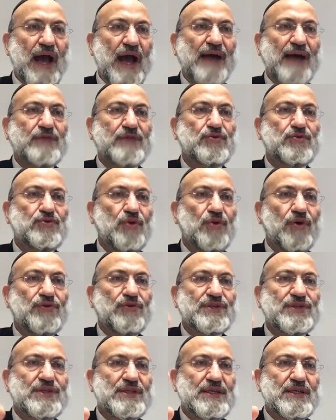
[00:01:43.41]
and you don't
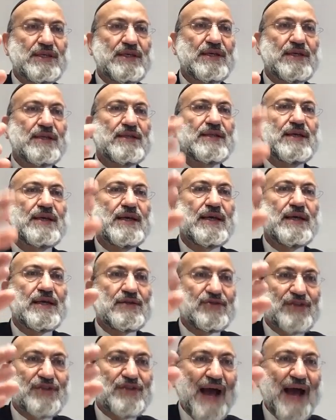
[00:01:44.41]
see the
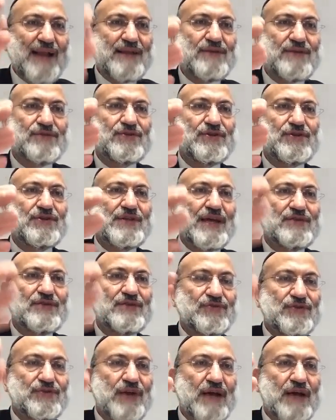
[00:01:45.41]
challenges and
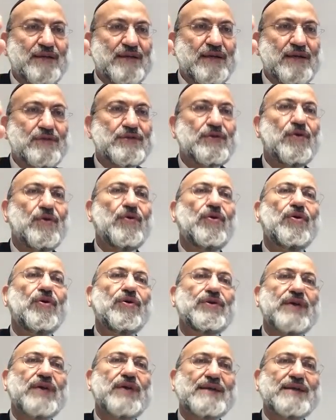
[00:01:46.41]
struggles,
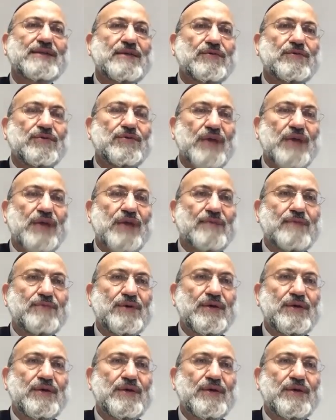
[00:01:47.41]
oh, he has a good time.